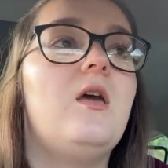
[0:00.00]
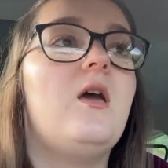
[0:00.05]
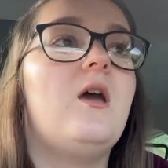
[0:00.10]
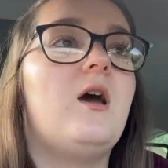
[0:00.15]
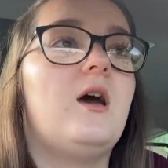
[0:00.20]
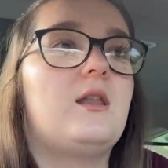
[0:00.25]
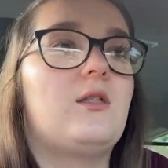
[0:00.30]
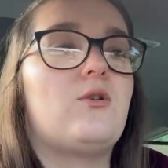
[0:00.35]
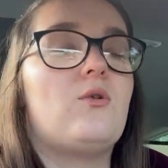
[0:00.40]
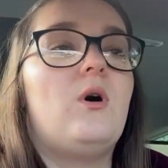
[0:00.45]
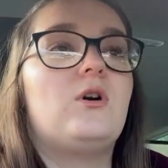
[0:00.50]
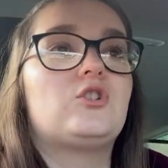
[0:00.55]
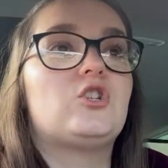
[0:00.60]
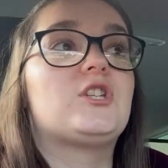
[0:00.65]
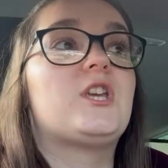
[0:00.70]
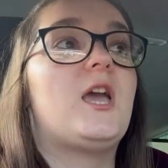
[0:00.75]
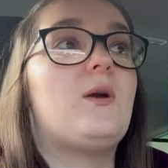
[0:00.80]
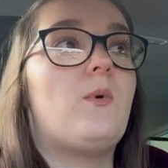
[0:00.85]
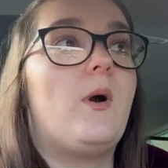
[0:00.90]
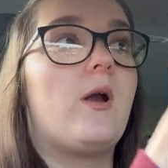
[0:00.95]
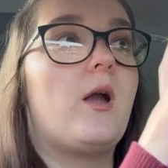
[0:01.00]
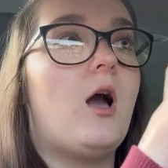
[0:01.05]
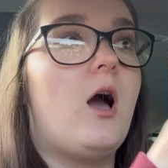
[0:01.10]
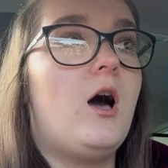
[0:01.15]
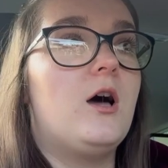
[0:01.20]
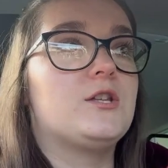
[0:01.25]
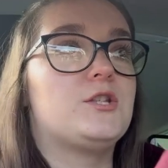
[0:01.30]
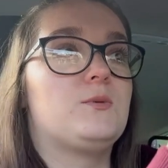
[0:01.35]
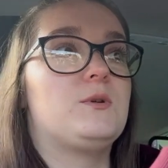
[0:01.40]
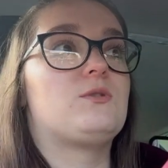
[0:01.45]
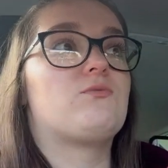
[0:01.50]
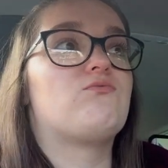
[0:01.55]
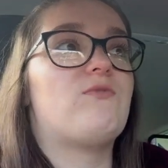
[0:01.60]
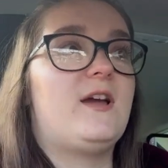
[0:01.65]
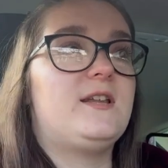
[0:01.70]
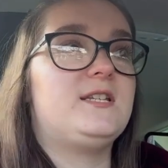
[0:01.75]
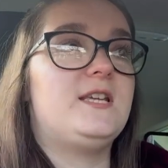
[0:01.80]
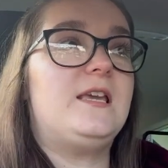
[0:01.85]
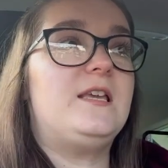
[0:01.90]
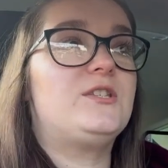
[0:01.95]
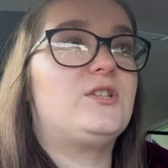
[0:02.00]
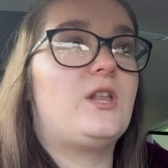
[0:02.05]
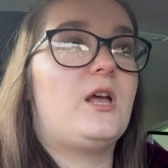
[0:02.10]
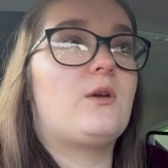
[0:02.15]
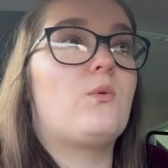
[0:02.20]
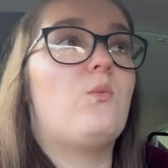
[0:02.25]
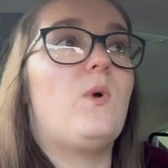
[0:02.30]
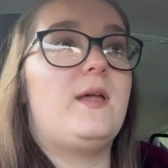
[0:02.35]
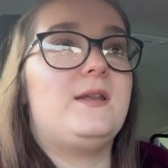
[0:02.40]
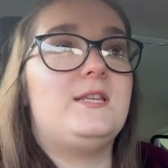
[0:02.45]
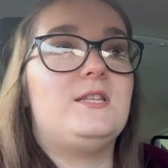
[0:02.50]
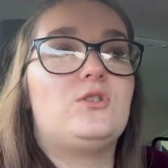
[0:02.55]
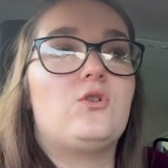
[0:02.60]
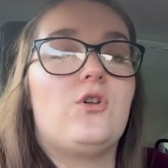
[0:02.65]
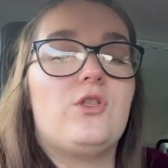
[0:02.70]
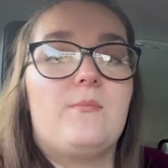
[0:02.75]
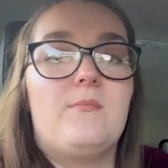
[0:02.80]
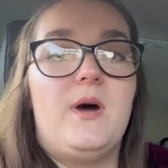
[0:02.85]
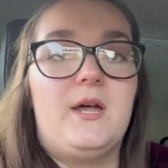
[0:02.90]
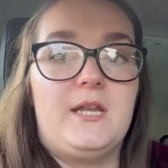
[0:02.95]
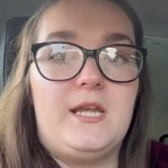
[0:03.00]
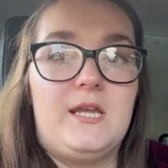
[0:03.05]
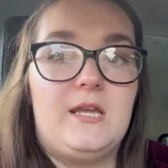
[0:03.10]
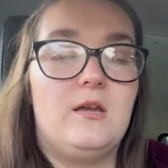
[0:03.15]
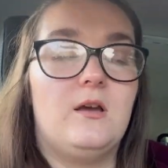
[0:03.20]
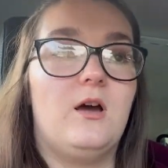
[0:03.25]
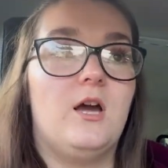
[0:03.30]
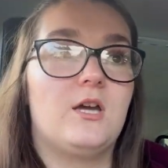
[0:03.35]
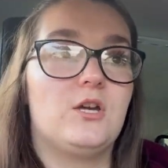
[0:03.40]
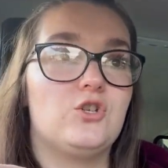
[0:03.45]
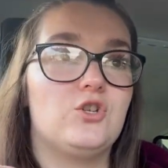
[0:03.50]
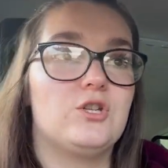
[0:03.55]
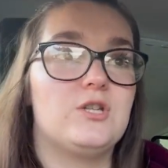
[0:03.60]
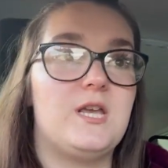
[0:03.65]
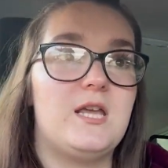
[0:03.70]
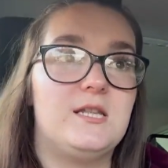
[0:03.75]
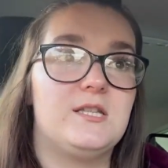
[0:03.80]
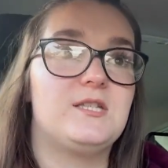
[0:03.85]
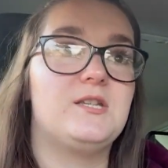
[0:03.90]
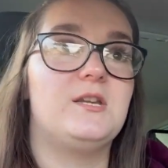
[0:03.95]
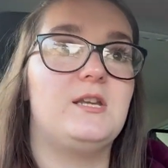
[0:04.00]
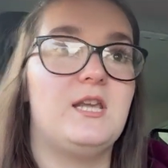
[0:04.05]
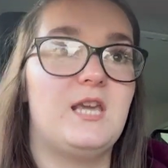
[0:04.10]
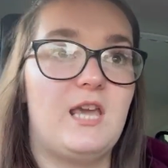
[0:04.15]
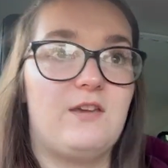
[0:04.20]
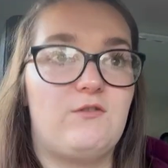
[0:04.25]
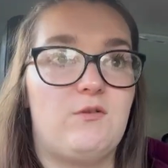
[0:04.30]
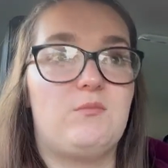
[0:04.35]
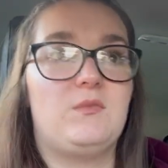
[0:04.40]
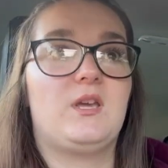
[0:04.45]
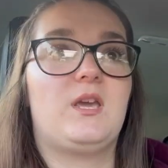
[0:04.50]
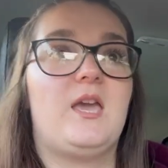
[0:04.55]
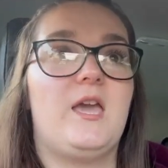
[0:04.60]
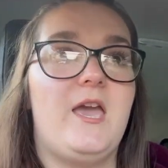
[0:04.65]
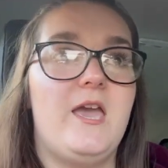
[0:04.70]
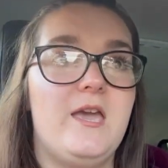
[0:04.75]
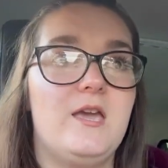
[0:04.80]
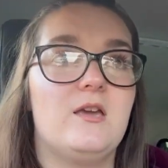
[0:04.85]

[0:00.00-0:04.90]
And I thought, I'll just get one cut so it's ready. So like when he's got the money, I can just instantly give him the key.